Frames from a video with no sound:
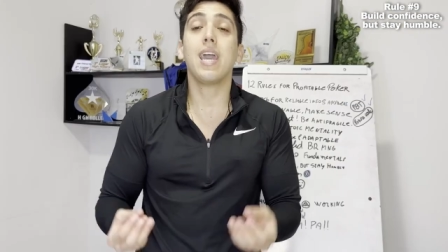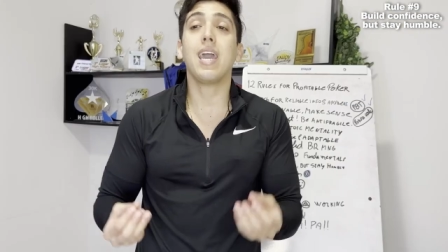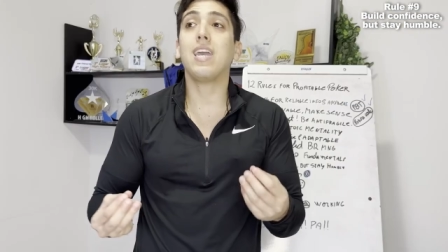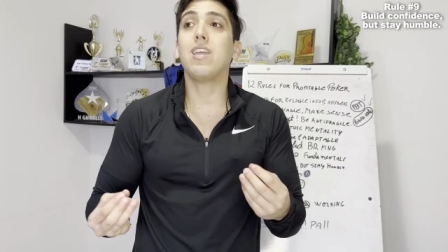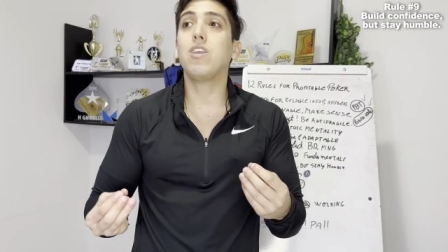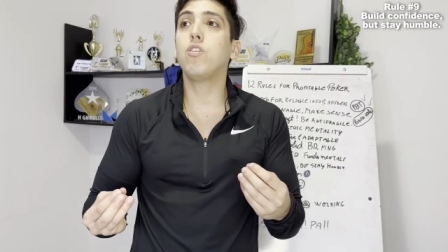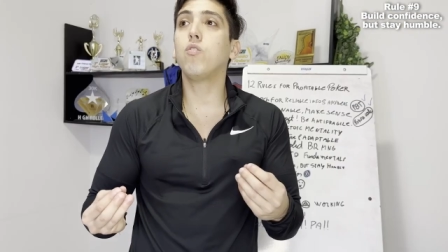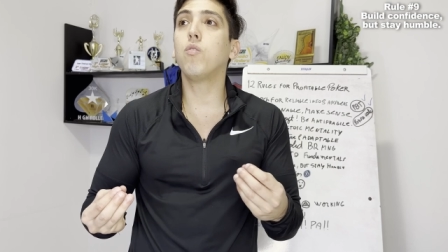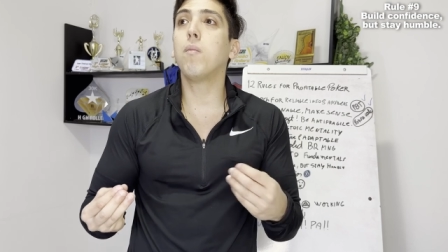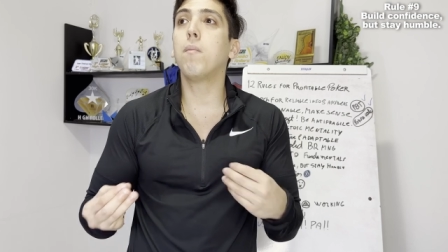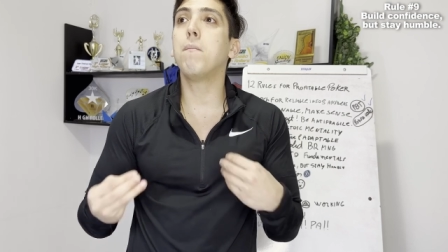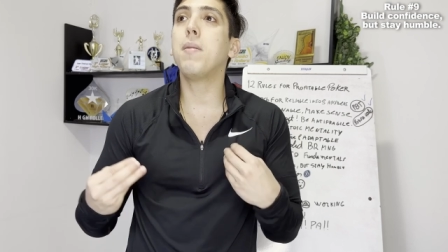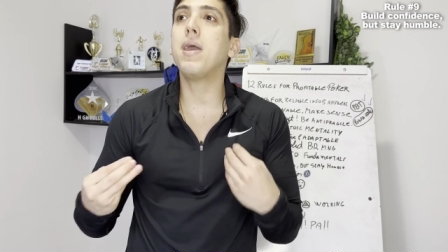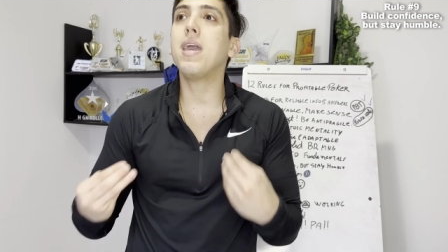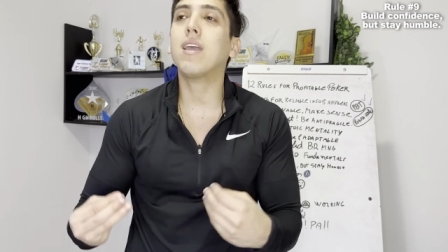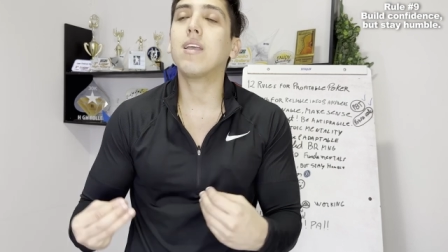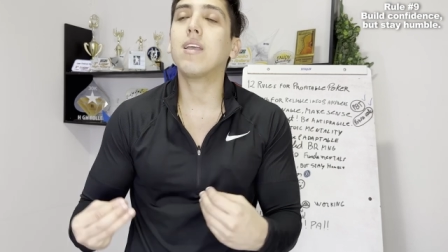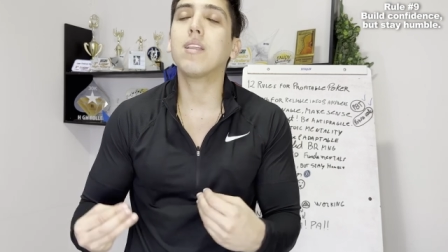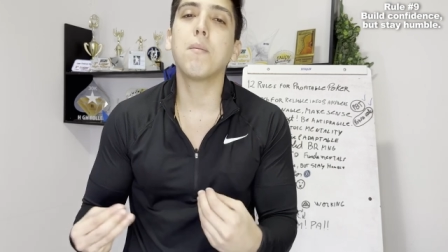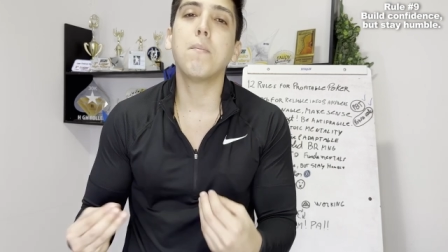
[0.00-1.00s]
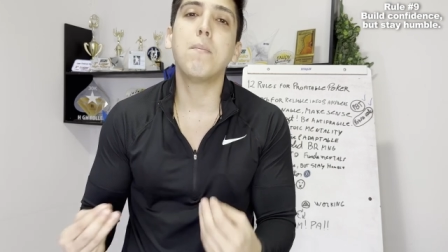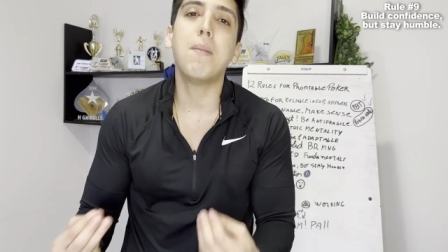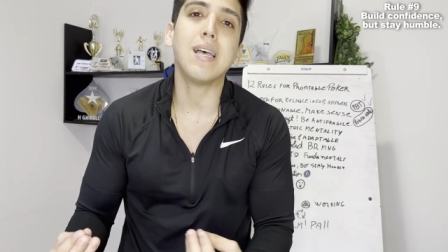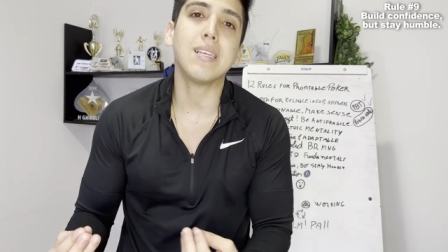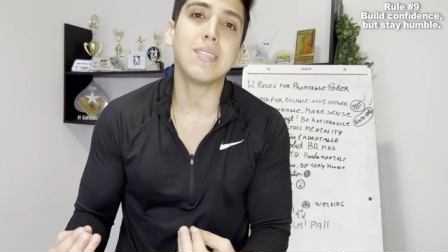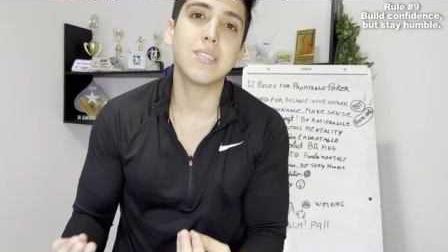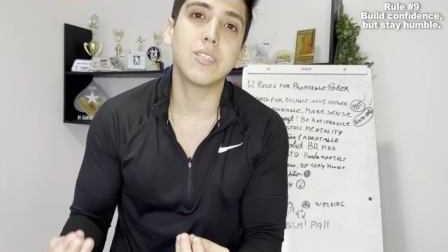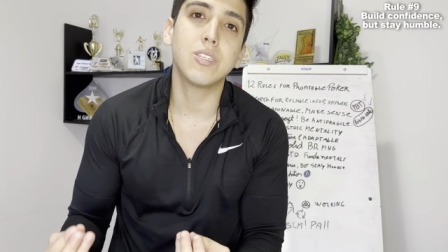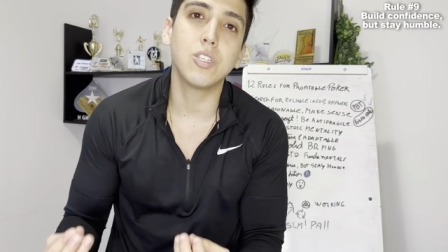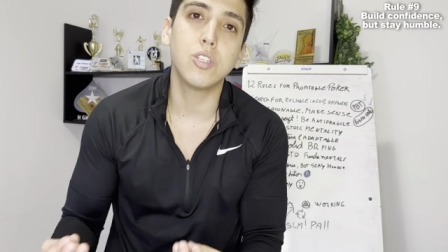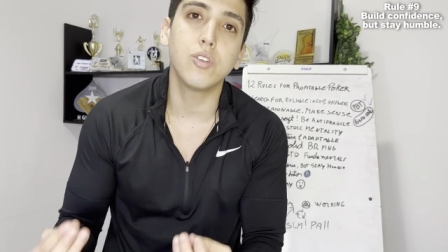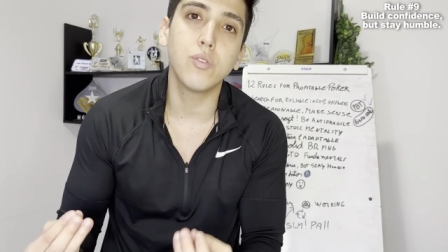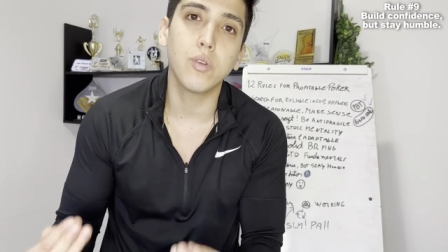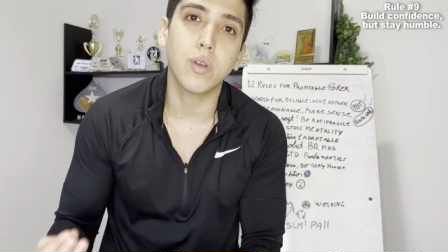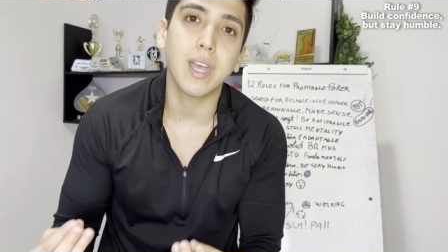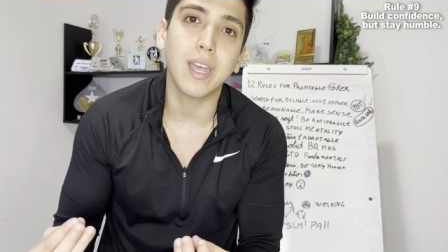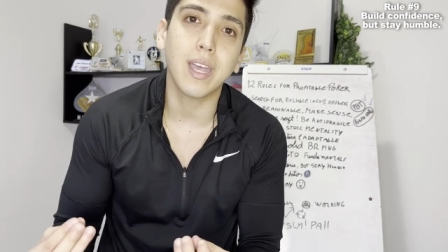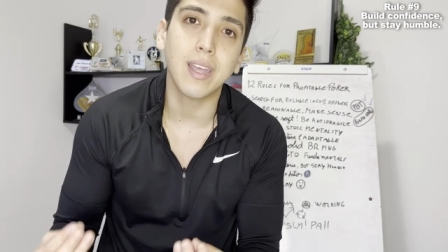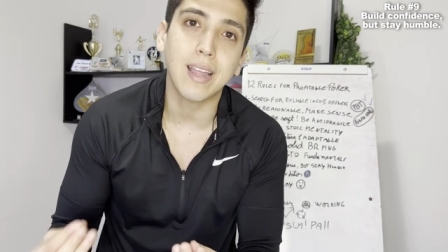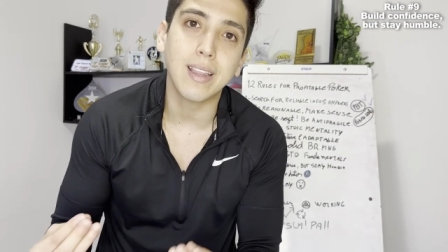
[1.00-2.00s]
and you make the best decision
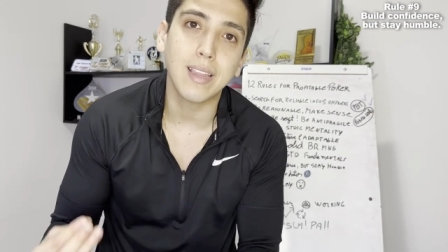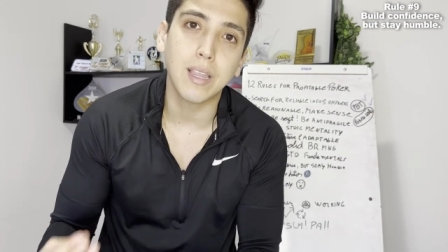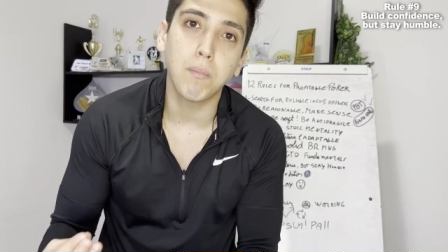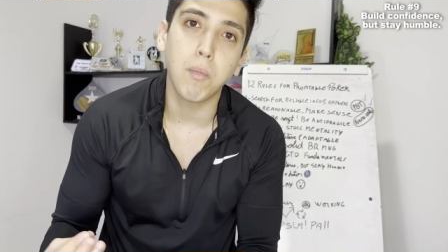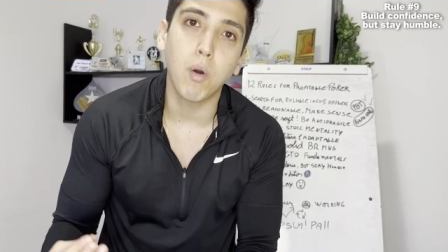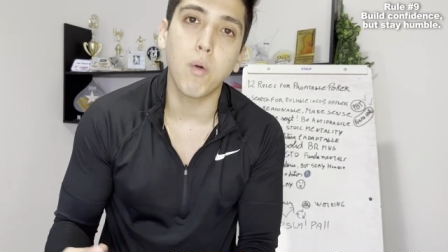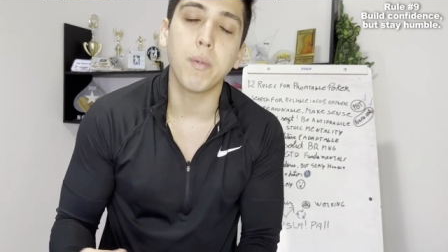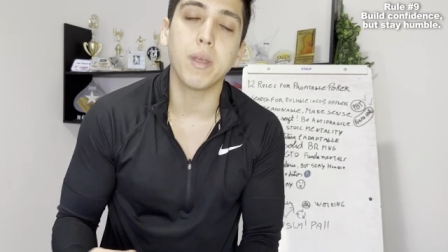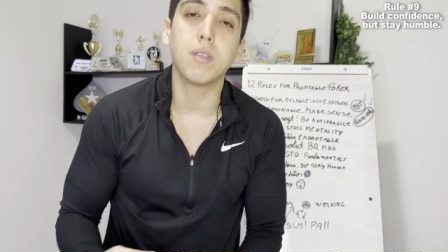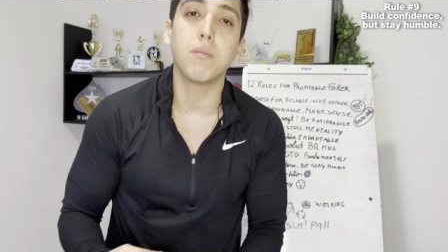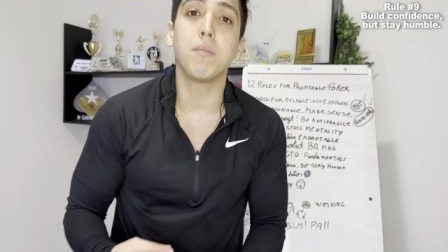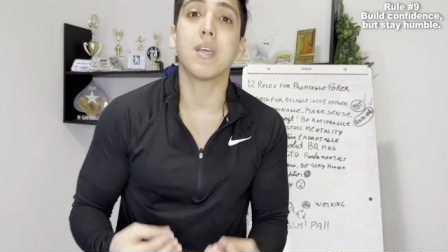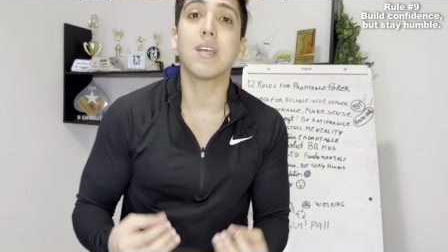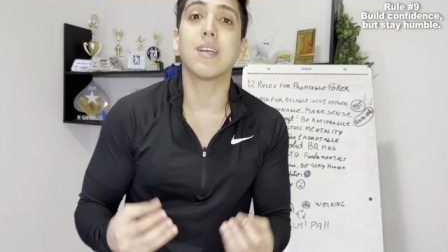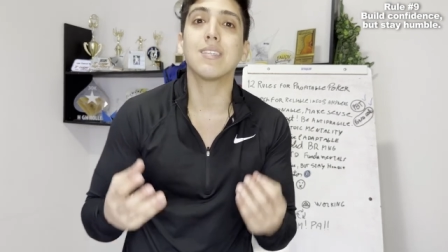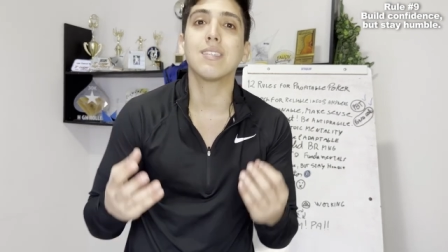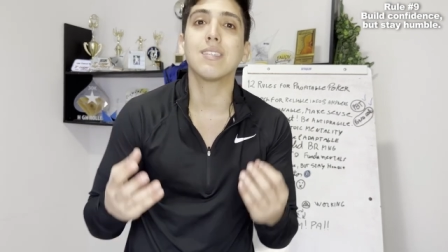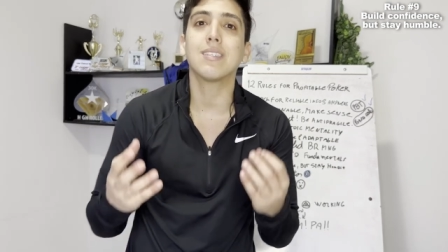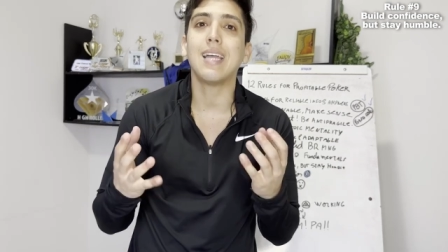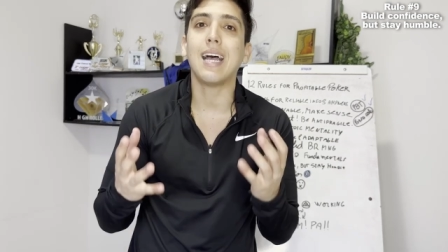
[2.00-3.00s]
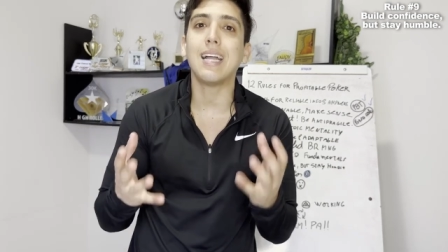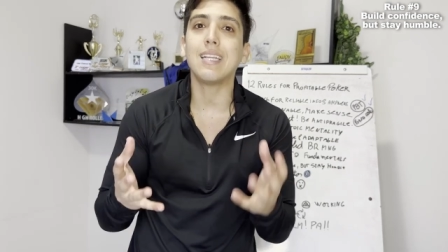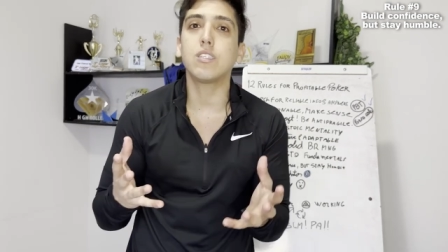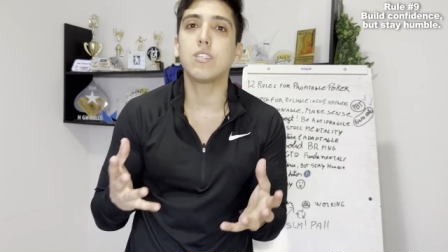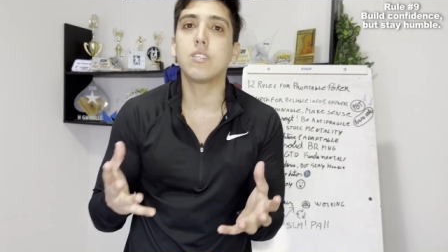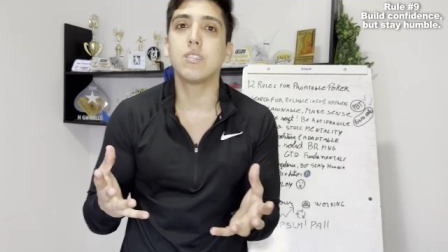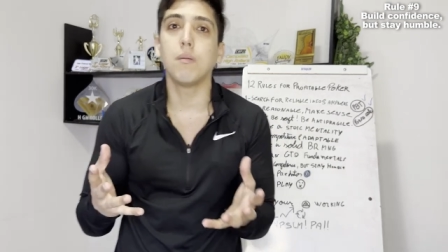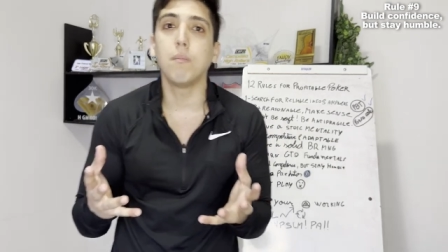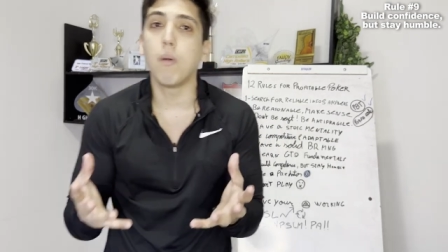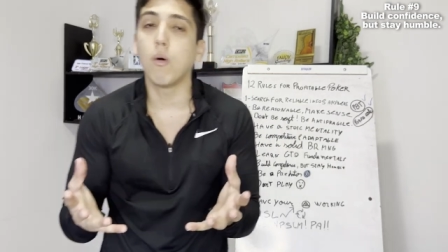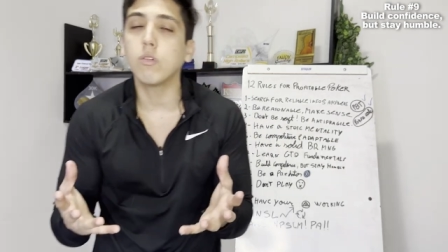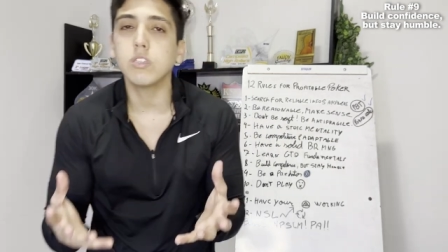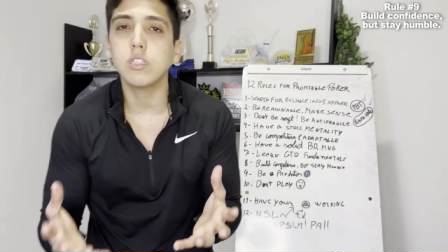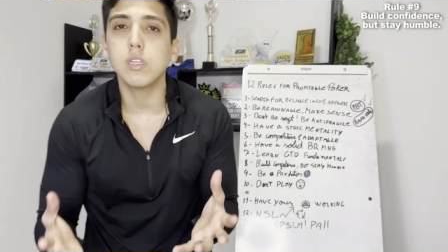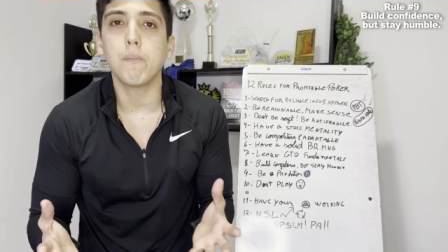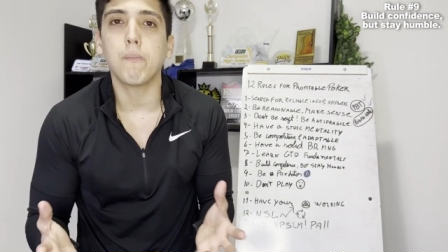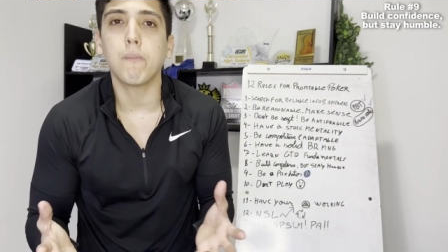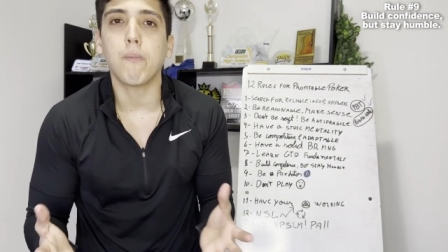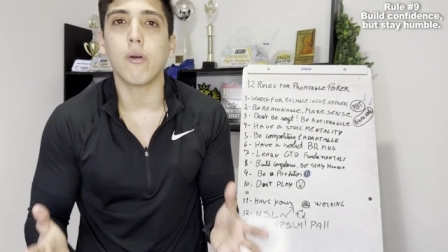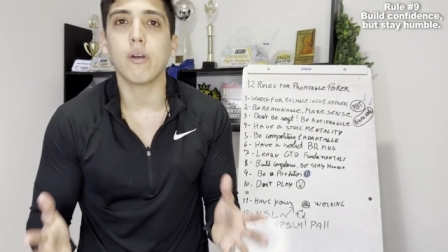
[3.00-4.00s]
you can at the moment because that's the most
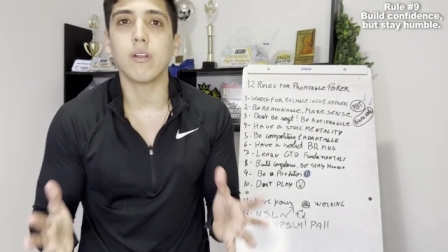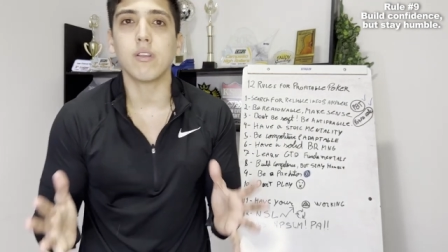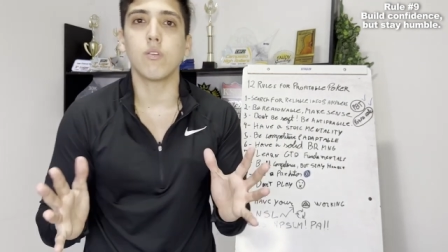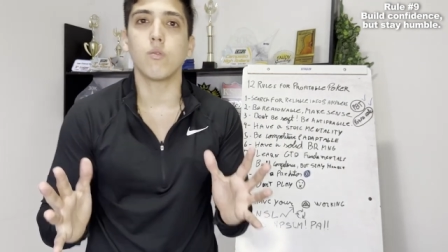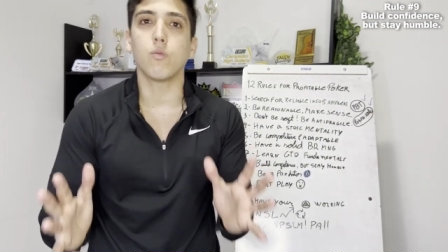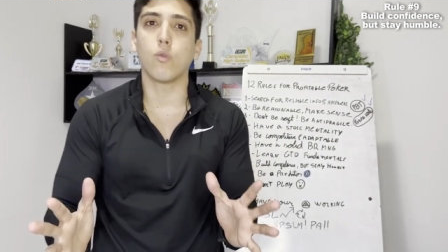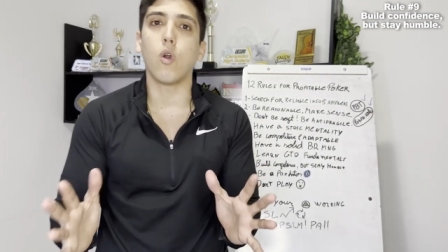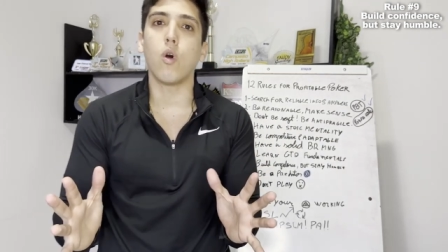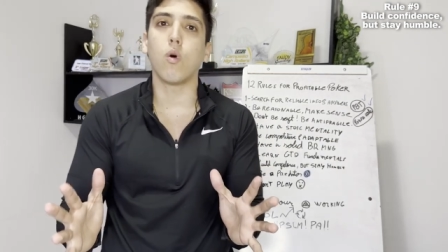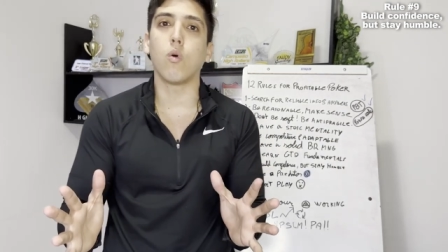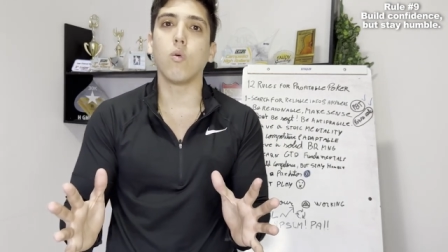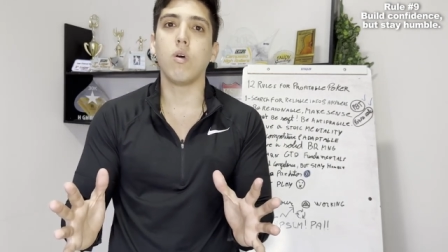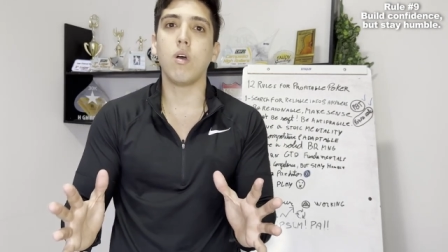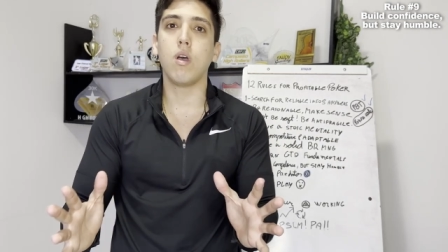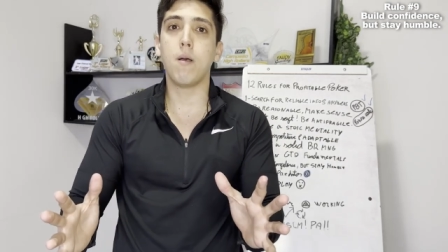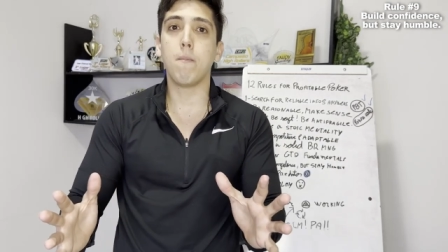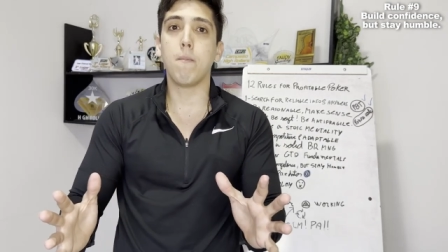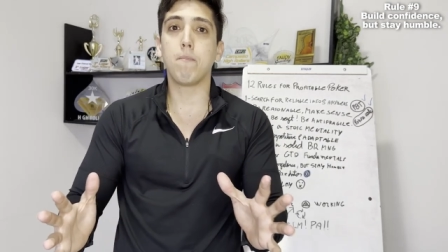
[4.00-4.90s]
important role